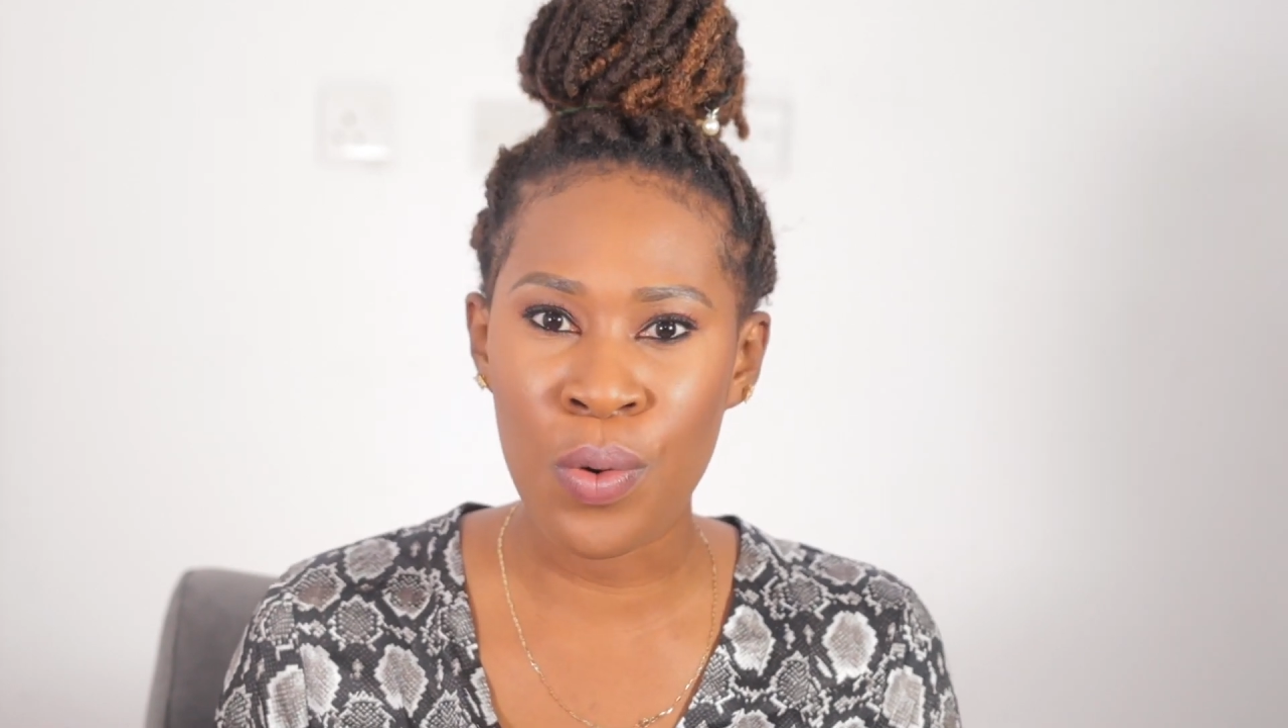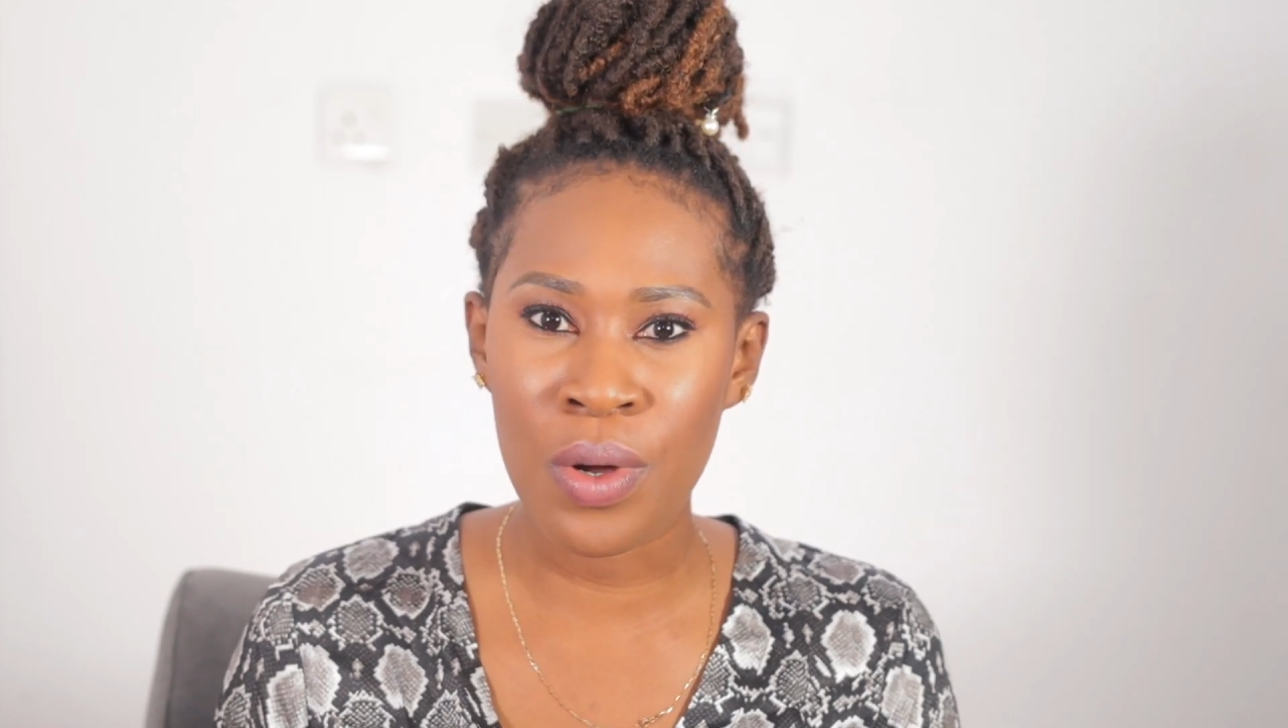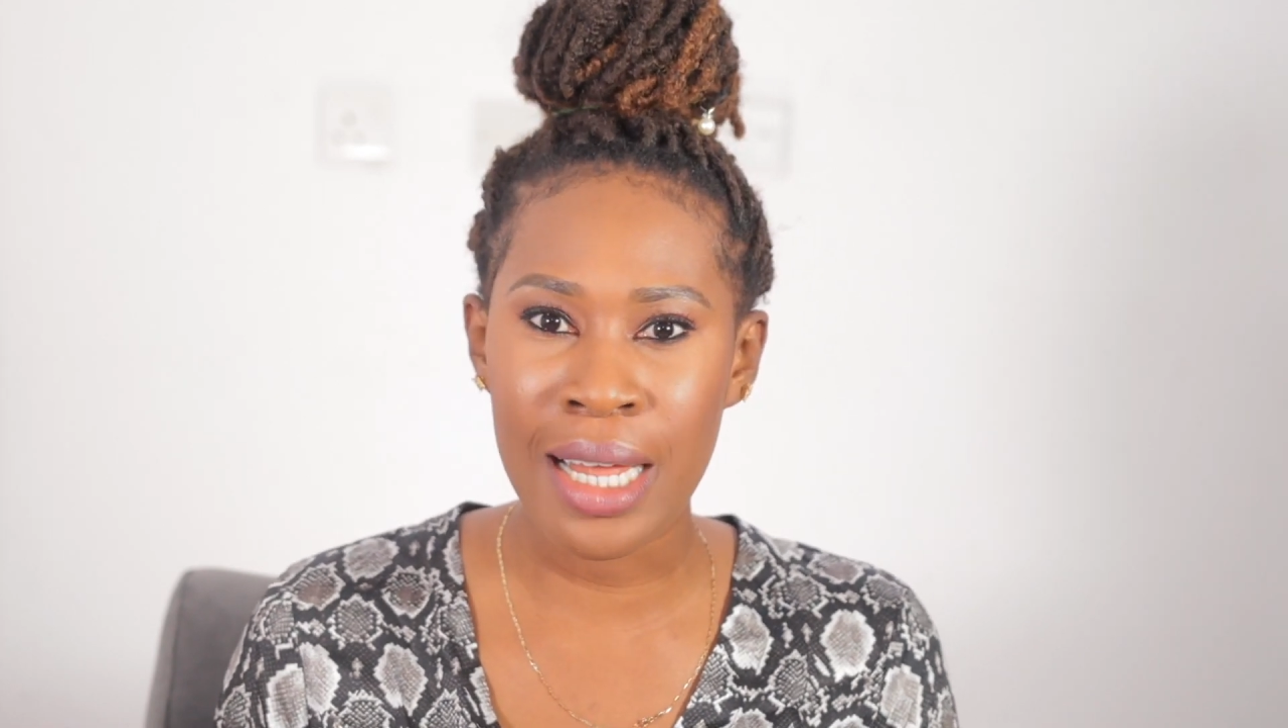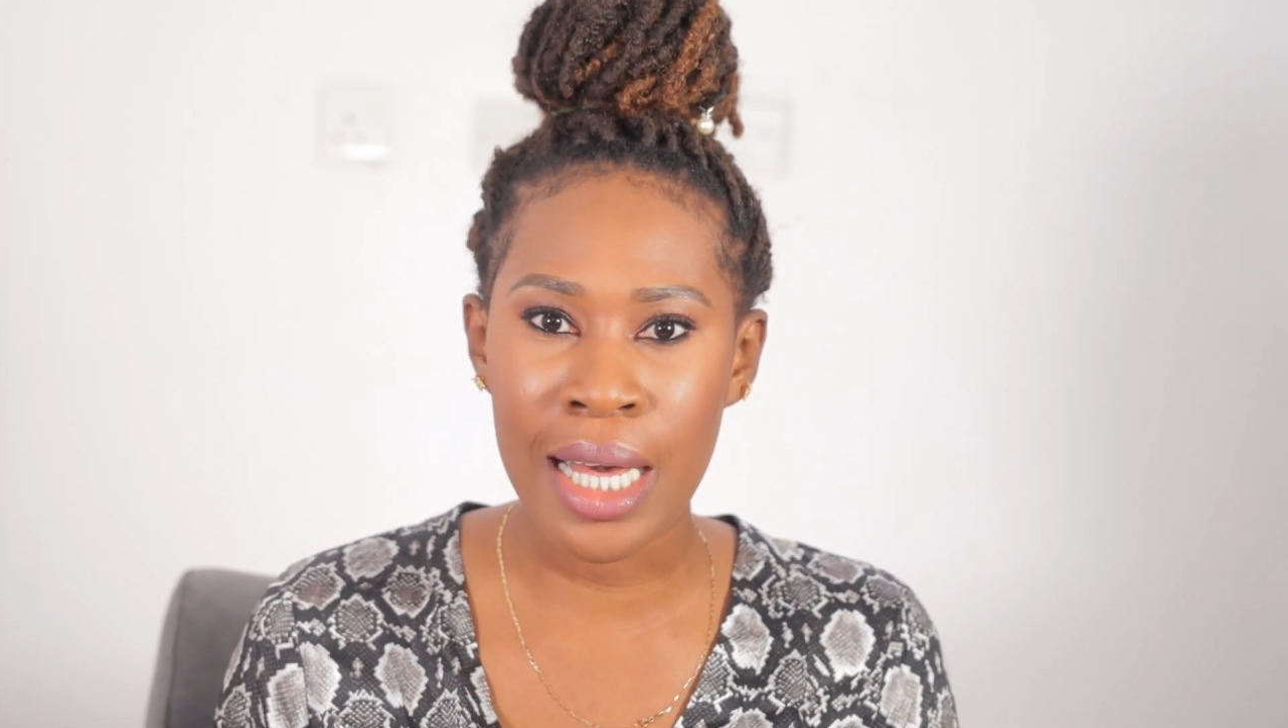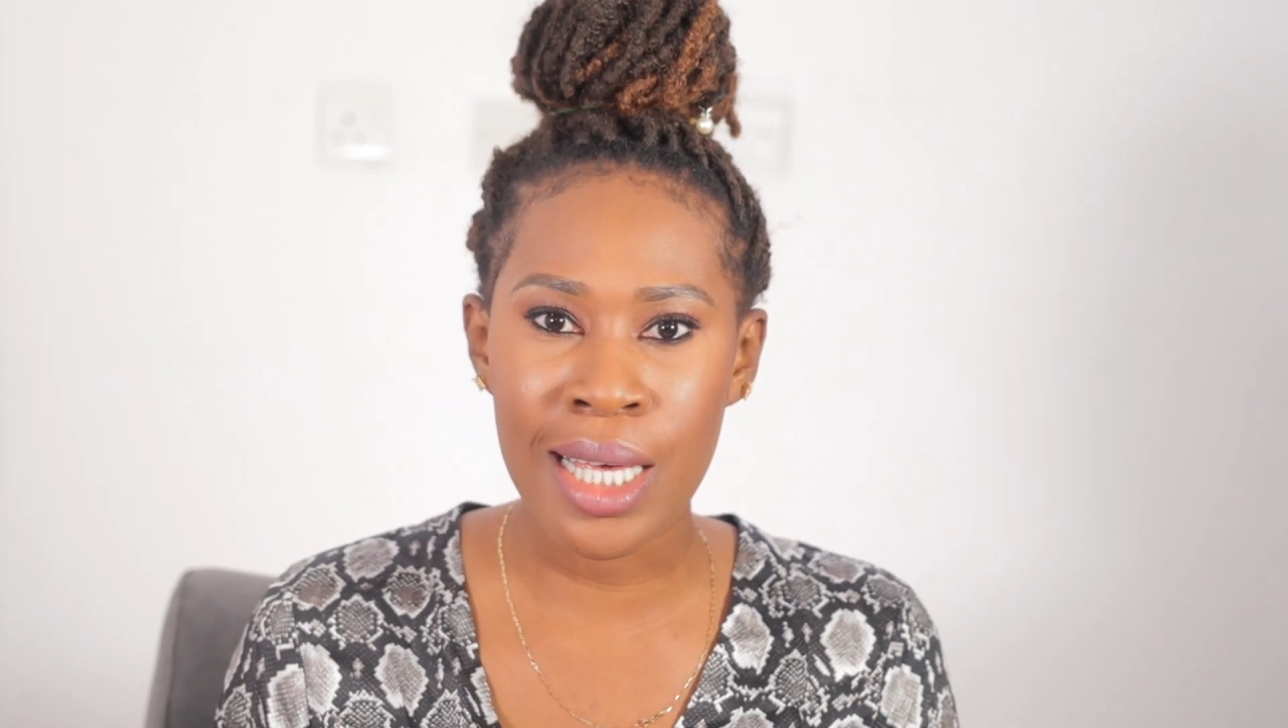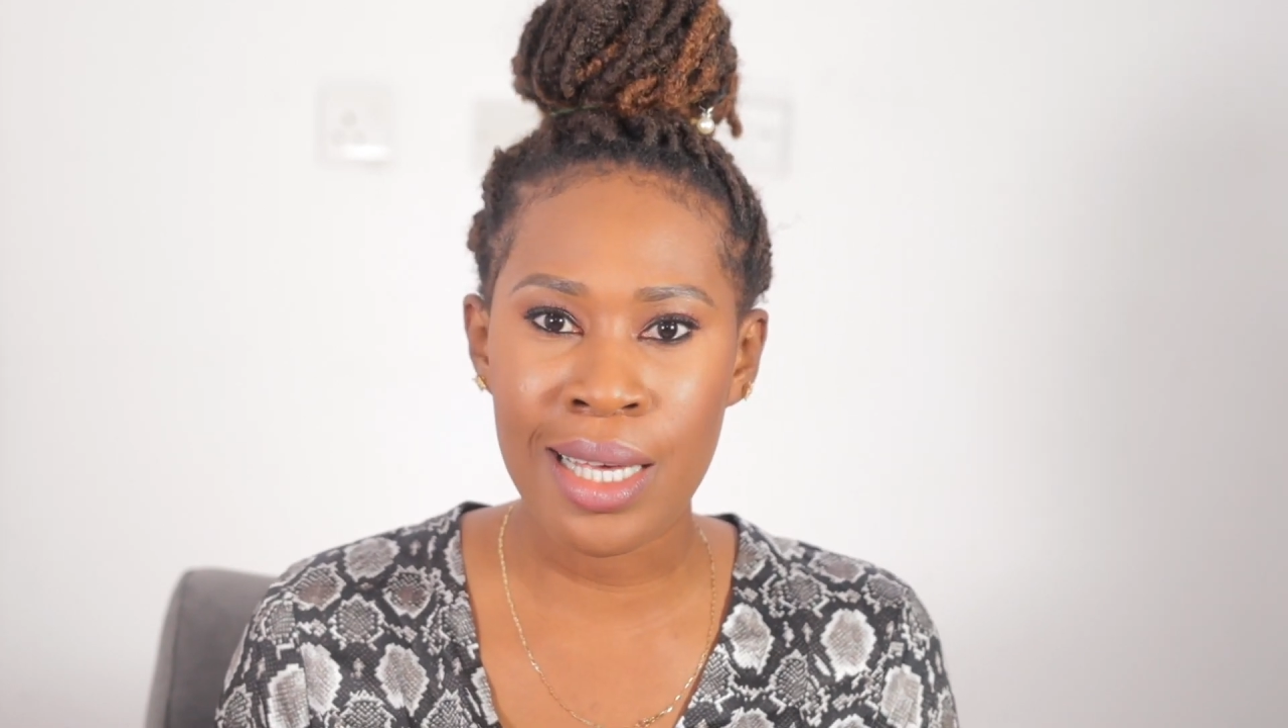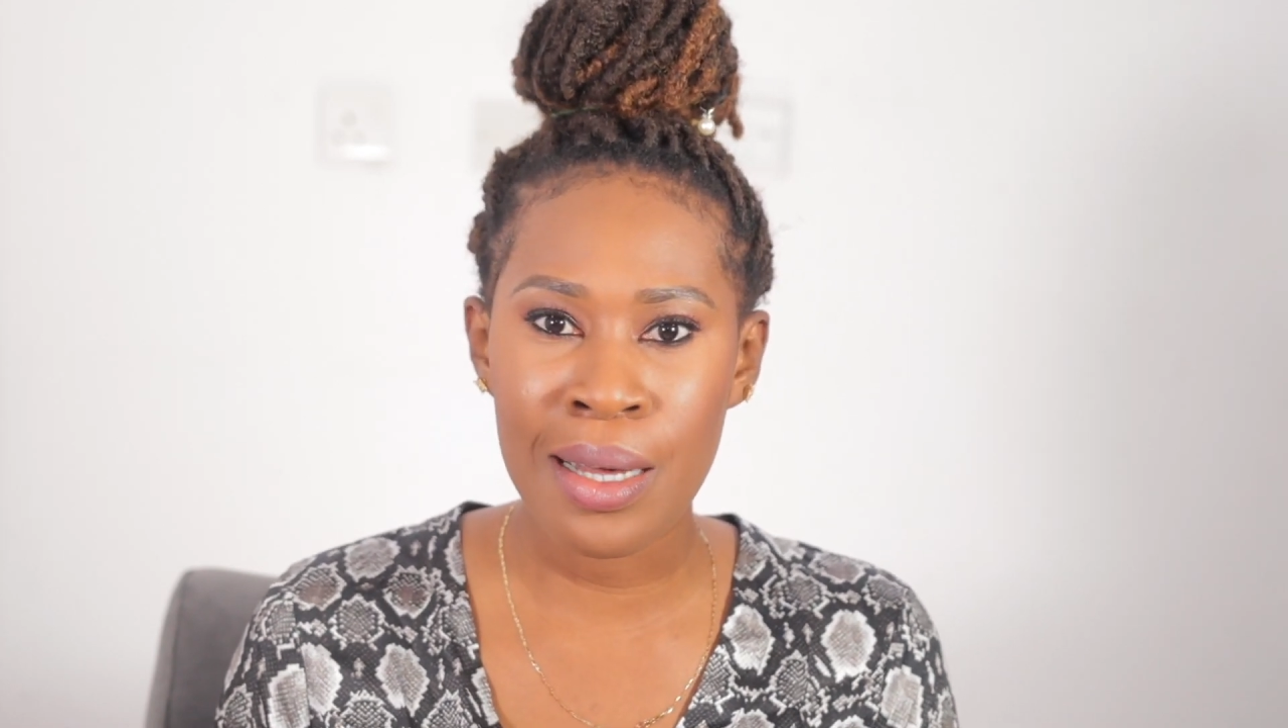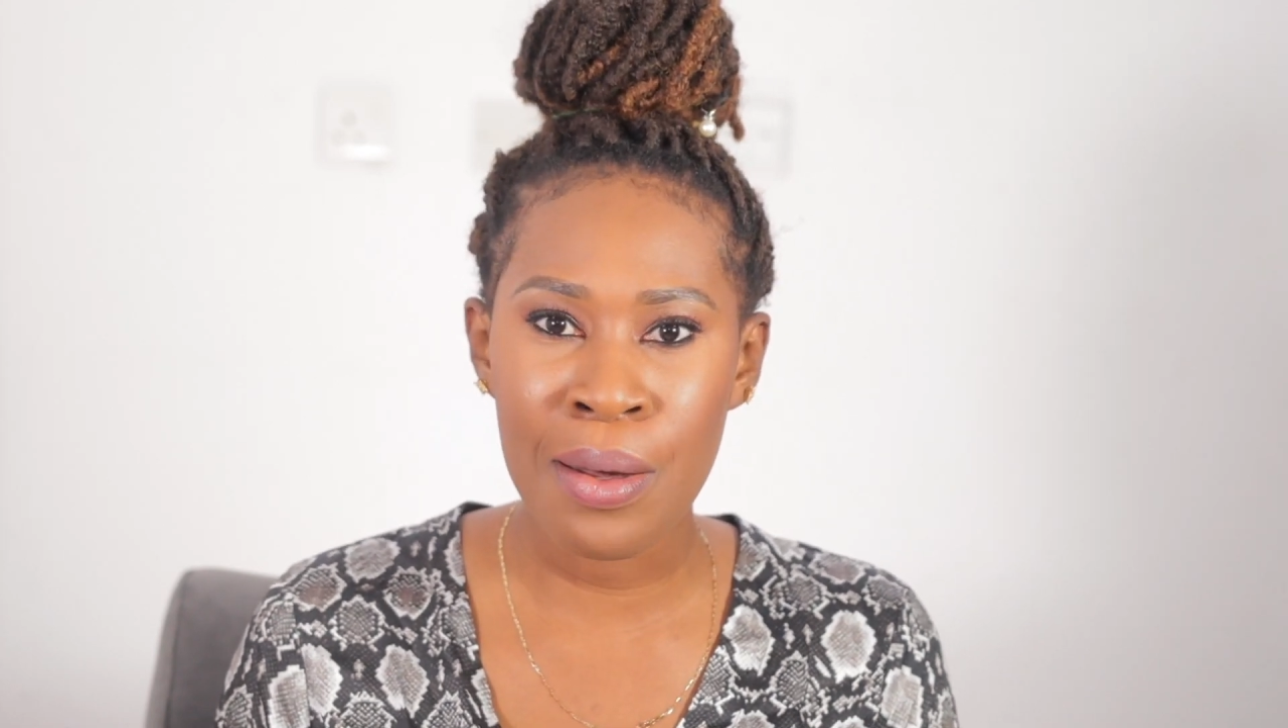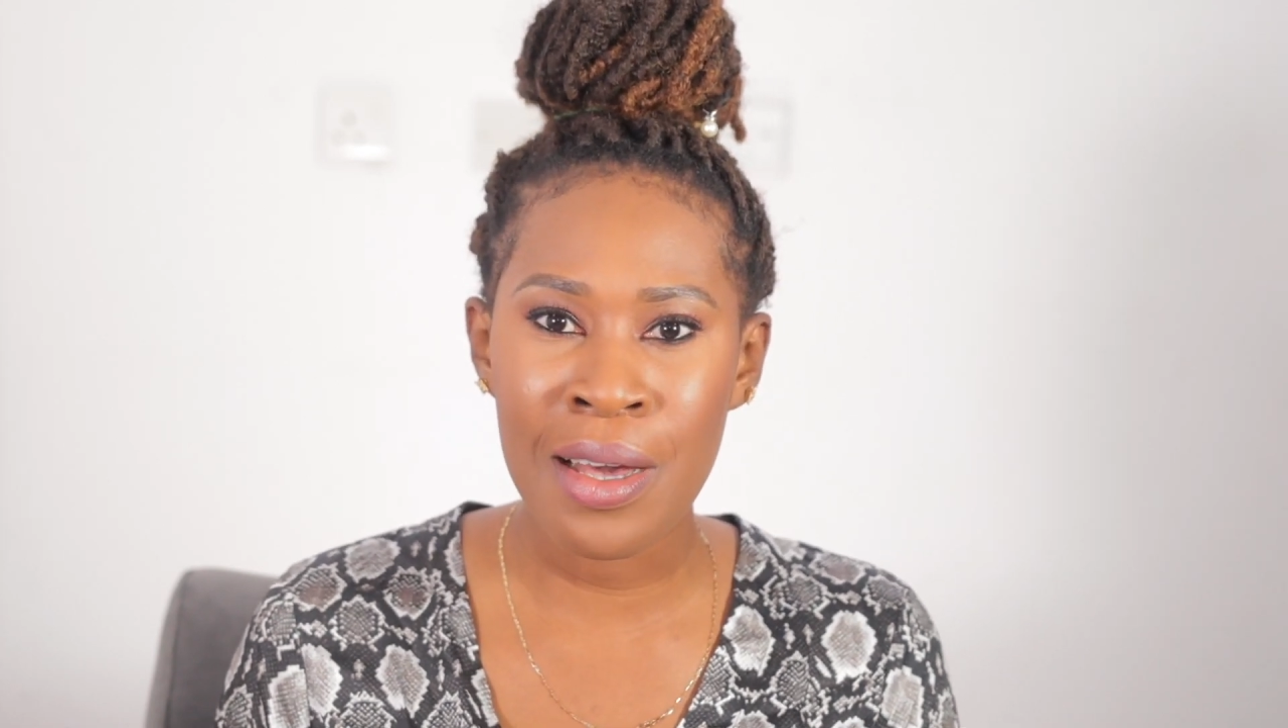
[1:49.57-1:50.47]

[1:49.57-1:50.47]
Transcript: like,